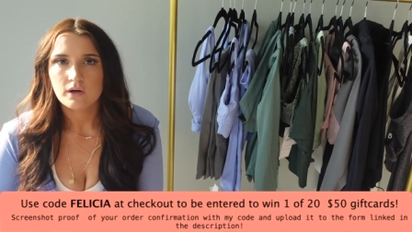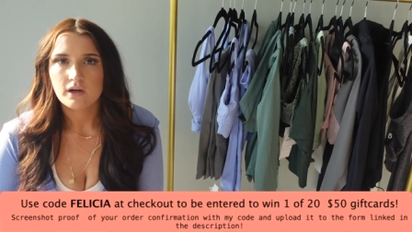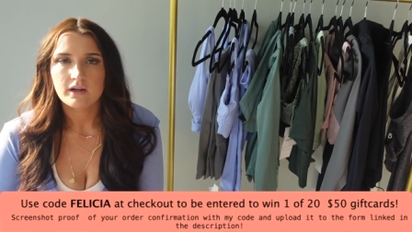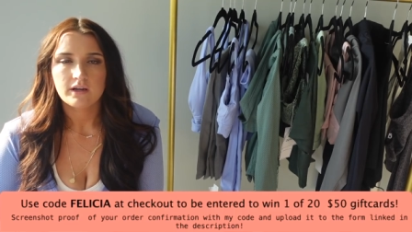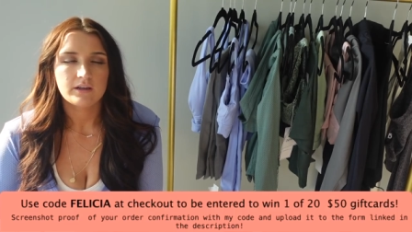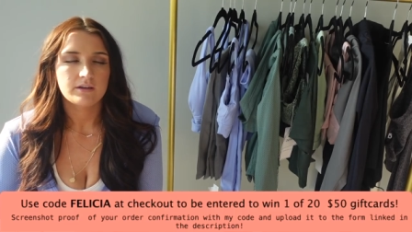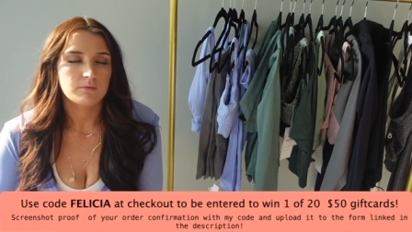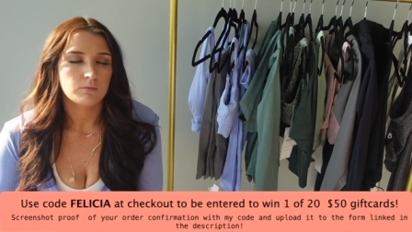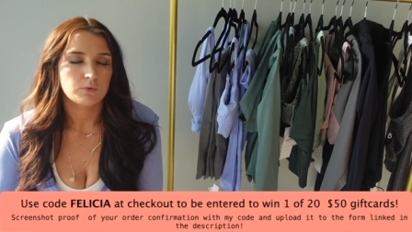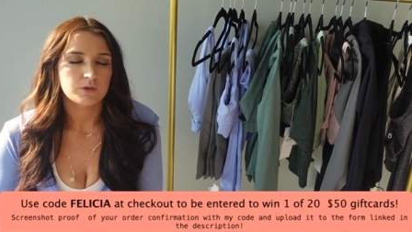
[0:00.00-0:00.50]

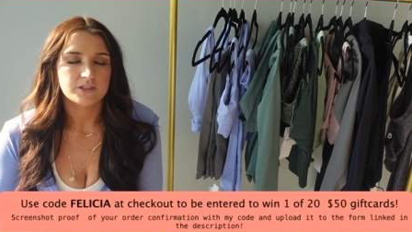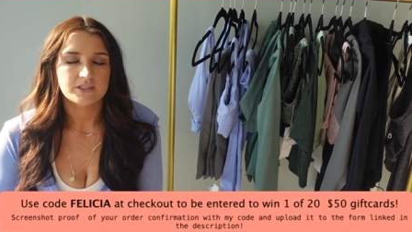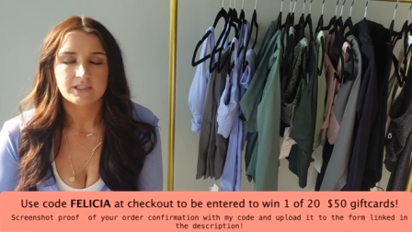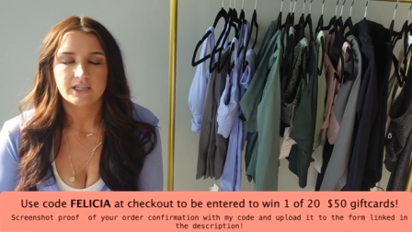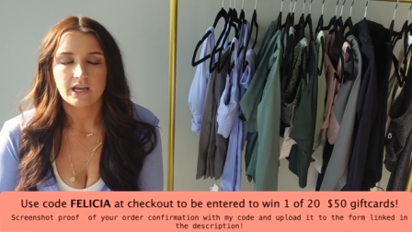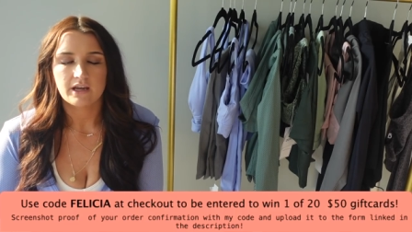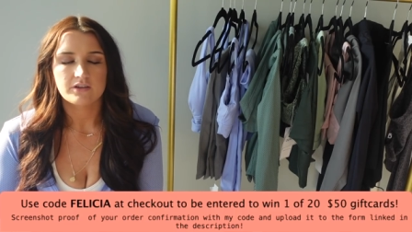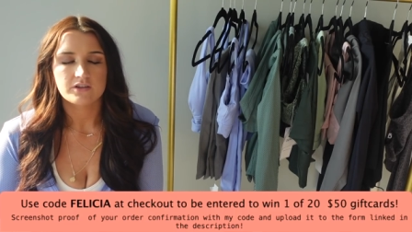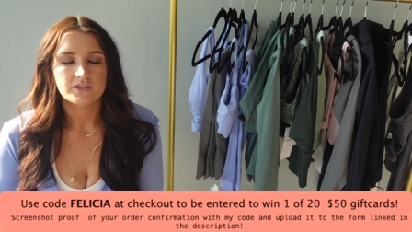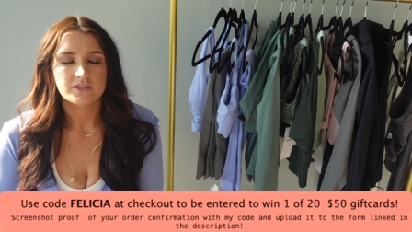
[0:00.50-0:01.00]
And once
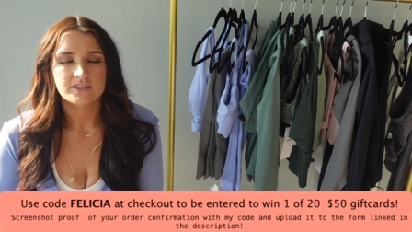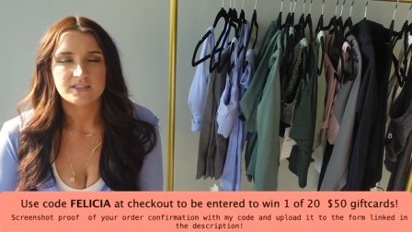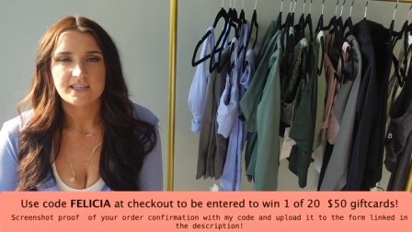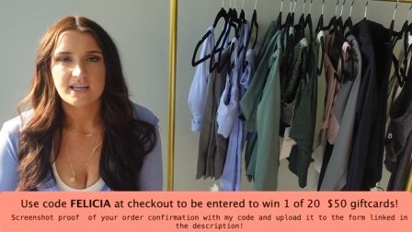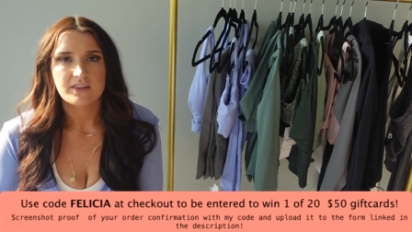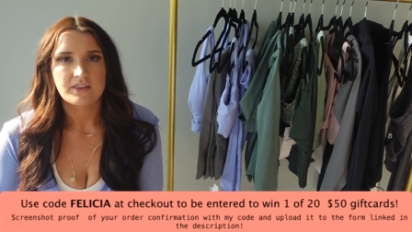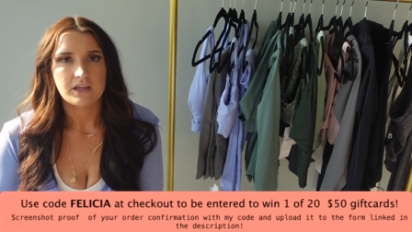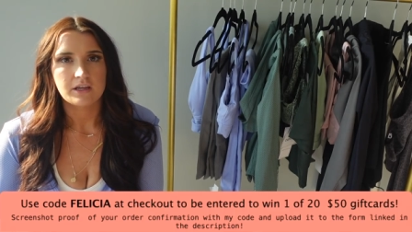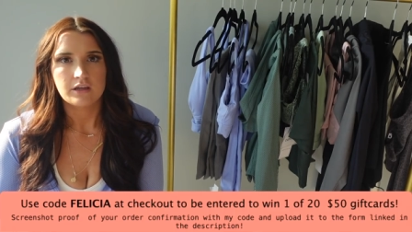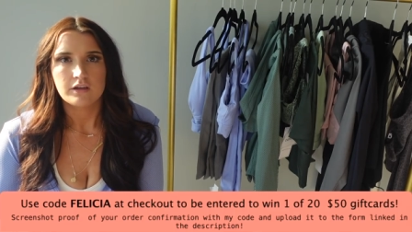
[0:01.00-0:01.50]
again, just to
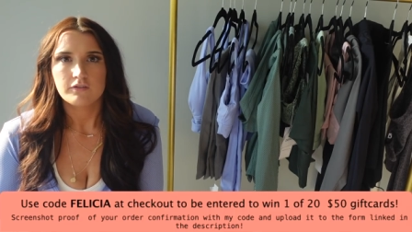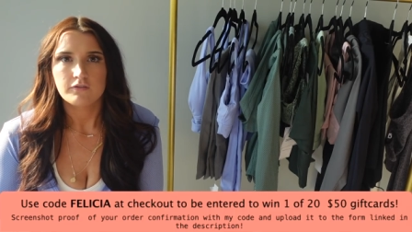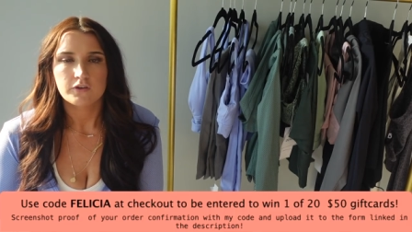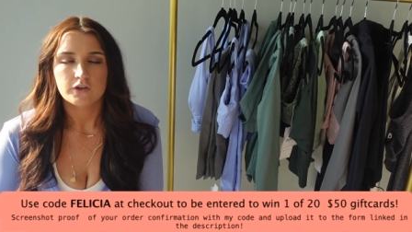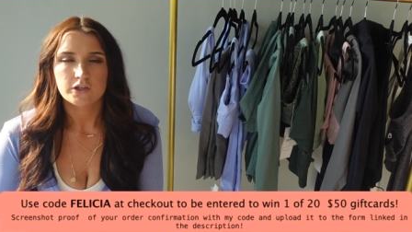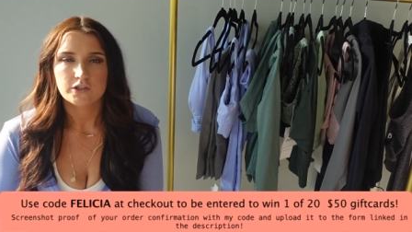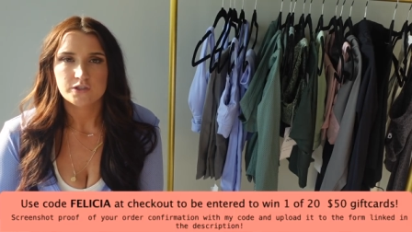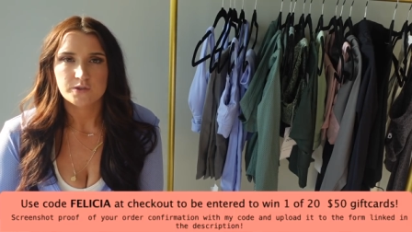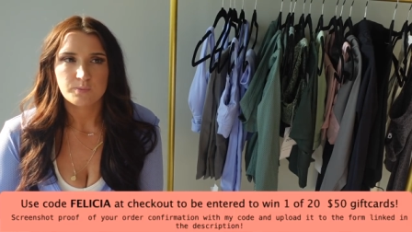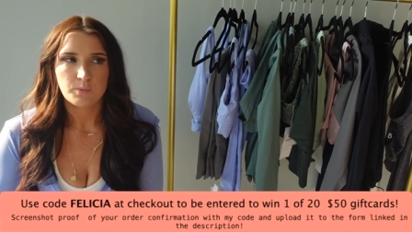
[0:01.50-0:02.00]
say thank you
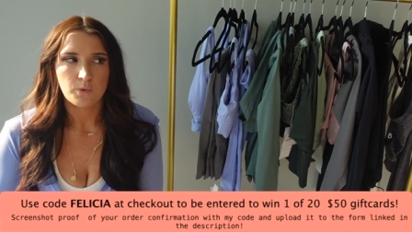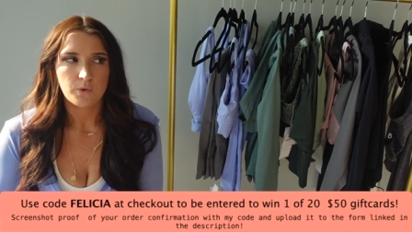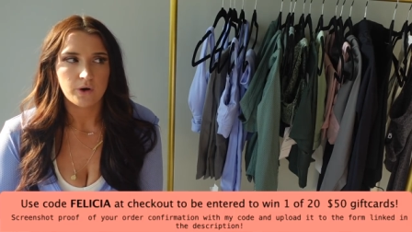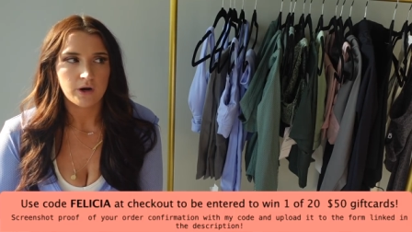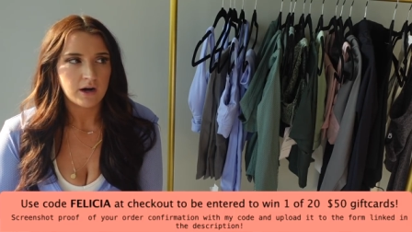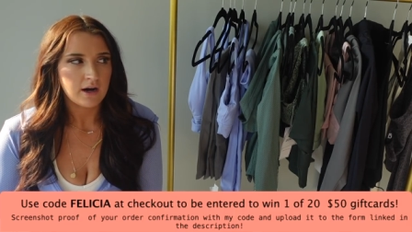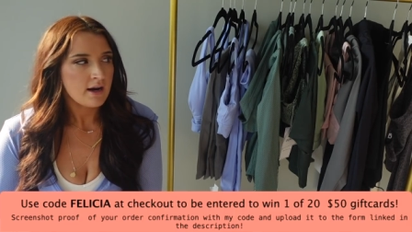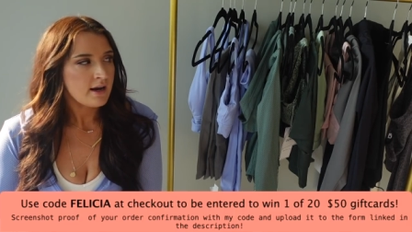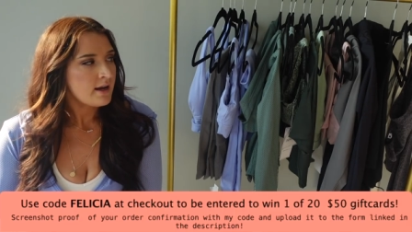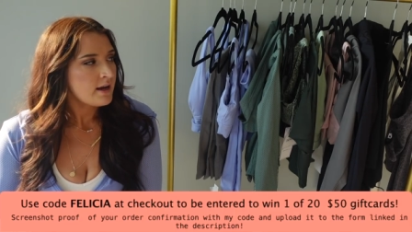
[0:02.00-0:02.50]
for your
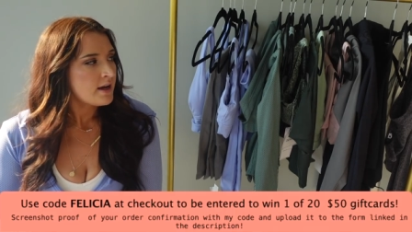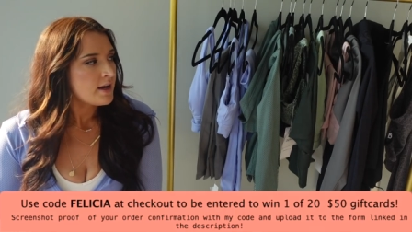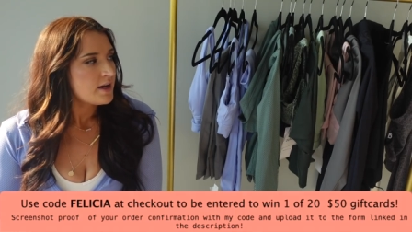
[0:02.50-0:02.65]
support.